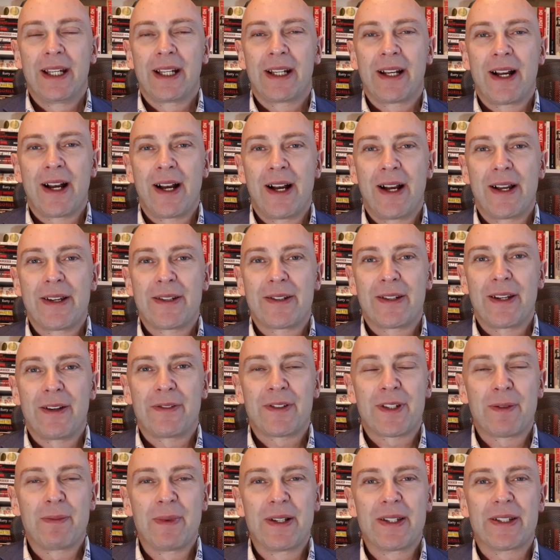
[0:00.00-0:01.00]
because
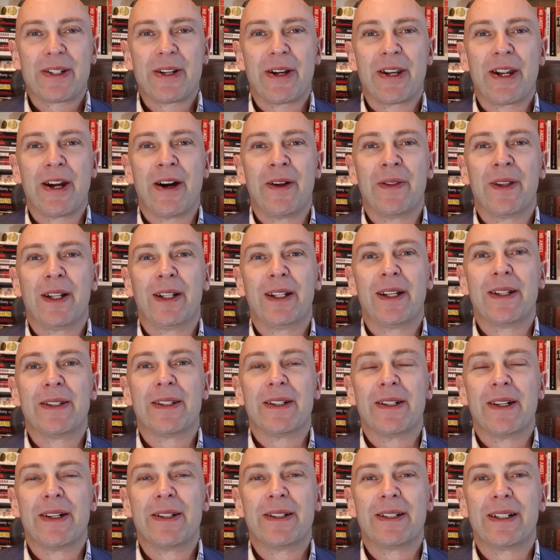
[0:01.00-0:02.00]
if someone's got it on the
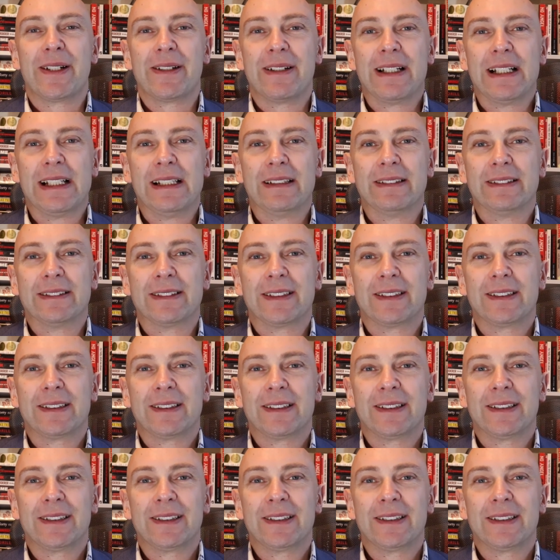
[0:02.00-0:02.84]
London Underground,